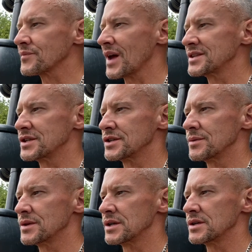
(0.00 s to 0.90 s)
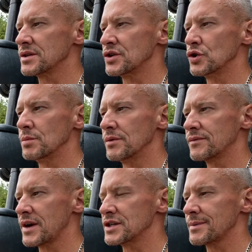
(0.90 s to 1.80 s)
as they do with the normal
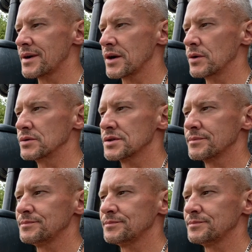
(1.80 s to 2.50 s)
French marigolds.